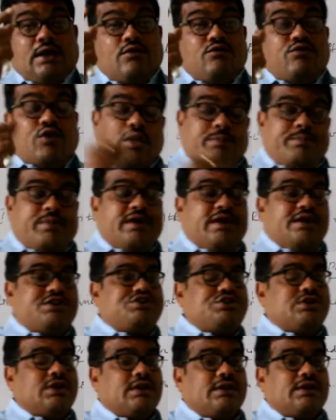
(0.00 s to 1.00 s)
For
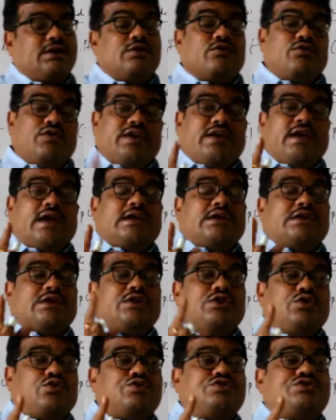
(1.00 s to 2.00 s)
prediction, we can
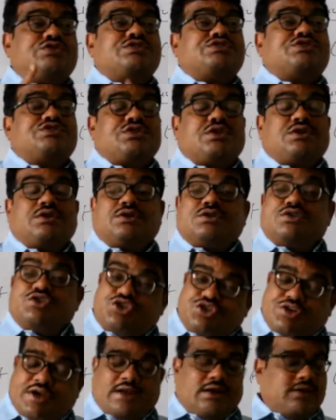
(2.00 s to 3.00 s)
use
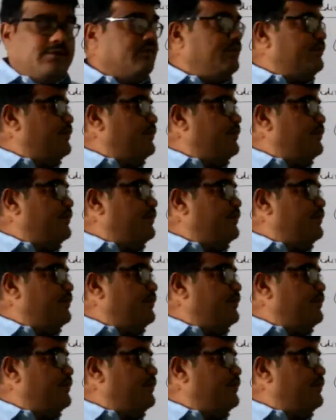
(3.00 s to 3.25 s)
shall.